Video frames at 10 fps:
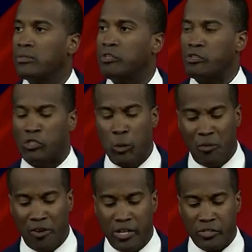Your
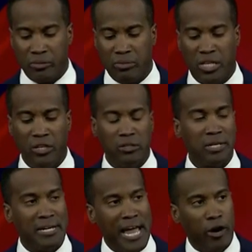supervisor, killed,
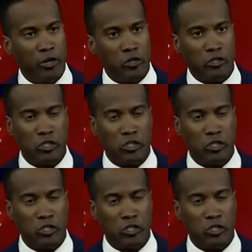and now you're in